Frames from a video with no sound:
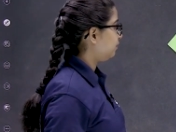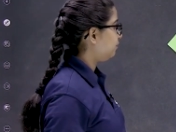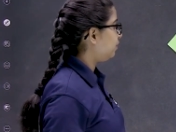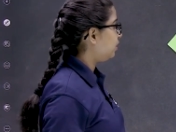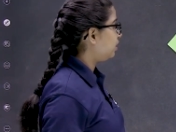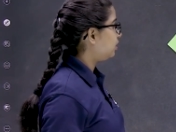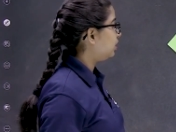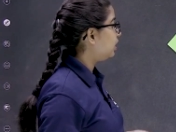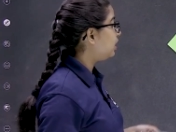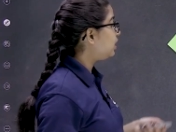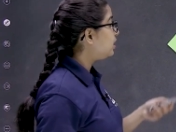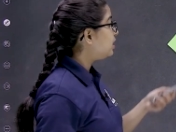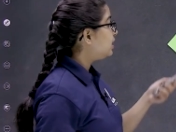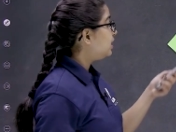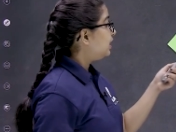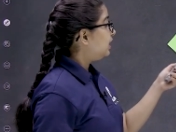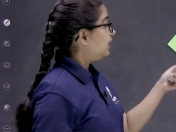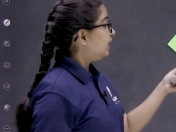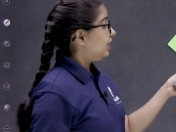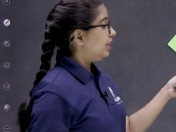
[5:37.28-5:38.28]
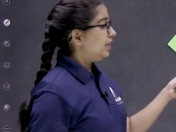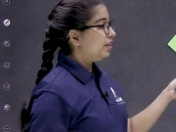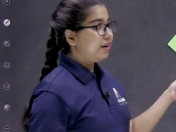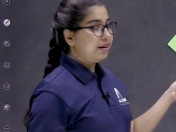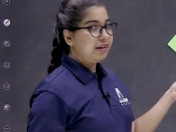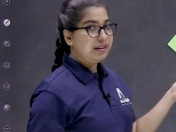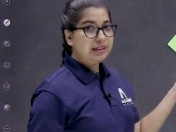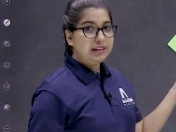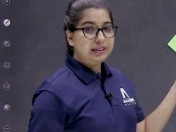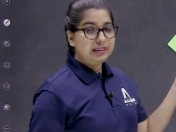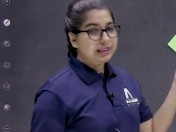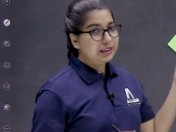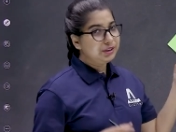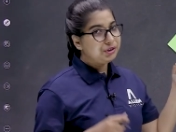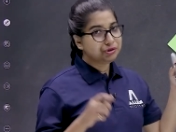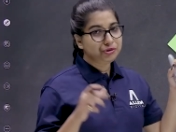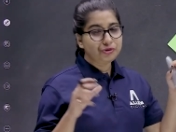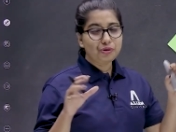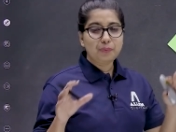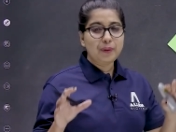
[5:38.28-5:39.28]
Further, here,
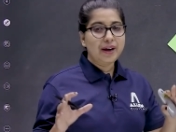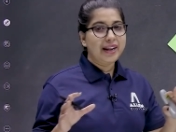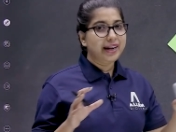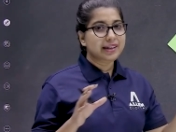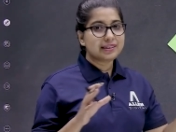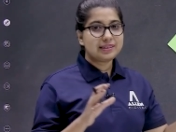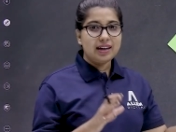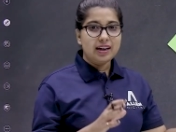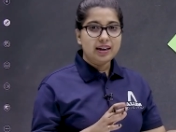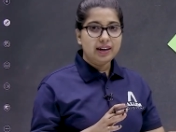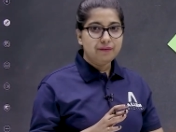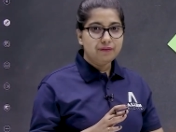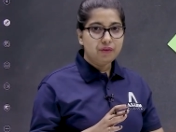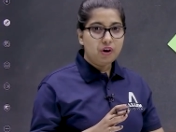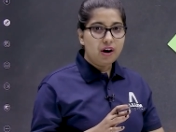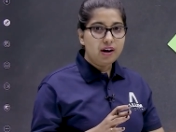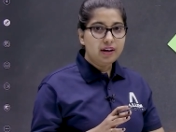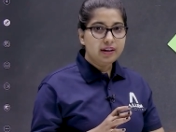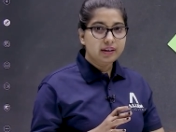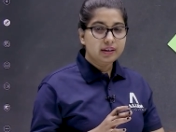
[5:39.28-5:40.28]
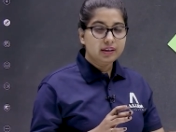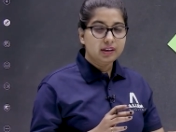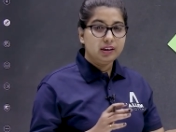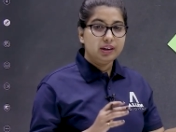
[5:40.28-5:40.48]
since two parents are involved,